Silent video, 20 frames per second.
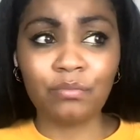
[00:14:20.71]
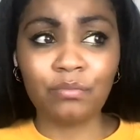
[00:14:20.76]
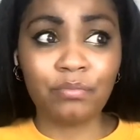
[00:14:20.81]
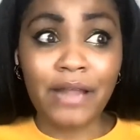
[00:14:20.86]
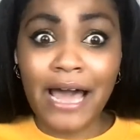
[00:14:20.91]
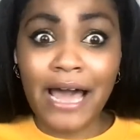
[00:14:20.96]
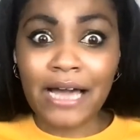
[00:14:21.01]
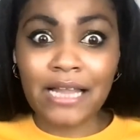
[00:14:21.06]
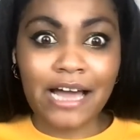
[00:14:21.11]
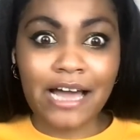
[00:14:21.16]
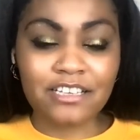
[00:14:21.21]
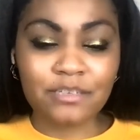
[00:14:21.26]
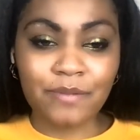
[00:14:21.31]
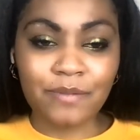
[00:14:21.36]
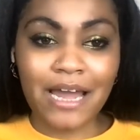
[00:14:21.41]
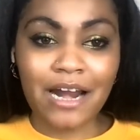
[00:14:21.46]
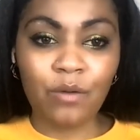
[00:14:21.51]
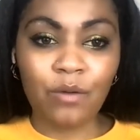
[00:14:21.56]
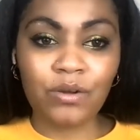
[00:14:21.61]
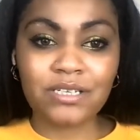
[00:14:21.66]
Black Lives
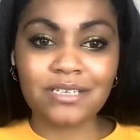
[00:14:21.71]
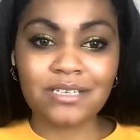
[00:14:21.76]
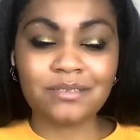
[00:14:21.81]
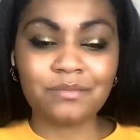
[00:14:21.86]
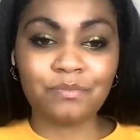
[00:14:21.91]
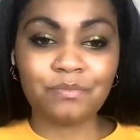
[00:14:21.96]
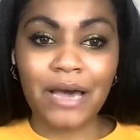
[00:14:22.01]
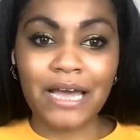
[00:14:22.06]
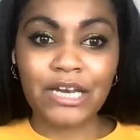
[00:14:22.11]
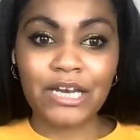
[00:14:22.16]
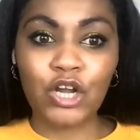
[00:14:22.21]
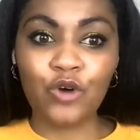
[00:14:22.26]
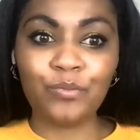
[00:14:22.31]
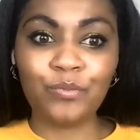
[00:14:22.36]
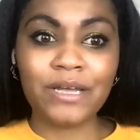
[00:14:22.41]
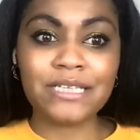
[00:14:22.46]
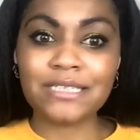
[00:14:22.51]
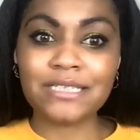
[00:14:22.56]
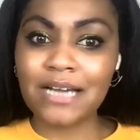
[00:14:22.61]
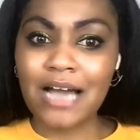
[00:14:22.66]
Matter, which is by no
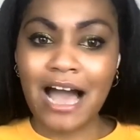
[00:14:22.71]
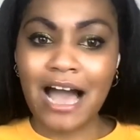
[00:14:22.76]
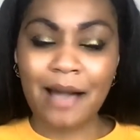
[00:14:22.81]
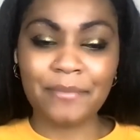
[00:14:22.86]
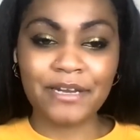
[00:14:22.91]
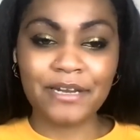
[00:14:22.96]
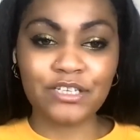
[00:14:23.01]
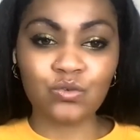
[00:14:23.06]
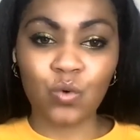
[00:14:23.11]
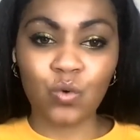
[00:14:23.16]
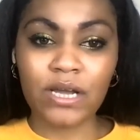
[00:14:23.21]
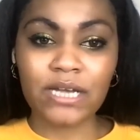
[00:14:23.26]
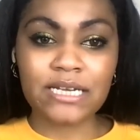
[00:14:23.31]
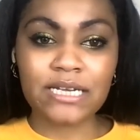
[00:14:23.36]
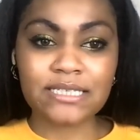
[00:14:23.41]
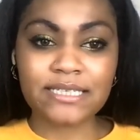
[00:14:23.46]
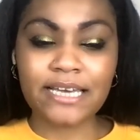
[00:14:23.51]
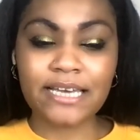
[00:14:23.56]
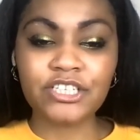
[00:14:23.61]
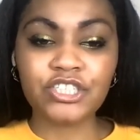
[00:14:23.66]
means a communist
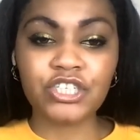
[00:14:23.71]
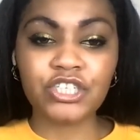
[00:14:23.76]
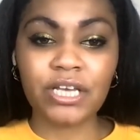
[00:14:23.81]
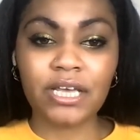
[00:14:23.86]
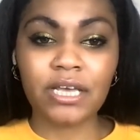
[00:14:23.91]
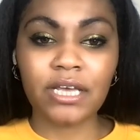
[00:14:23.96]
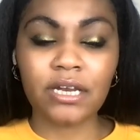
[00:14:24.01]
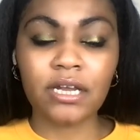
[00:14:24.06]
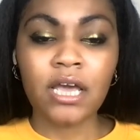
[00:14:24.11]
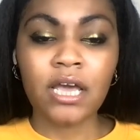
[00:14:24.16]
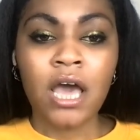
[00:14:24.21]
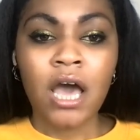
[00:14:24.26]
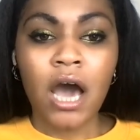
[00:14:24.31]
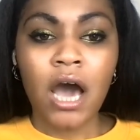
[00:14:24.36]
organization.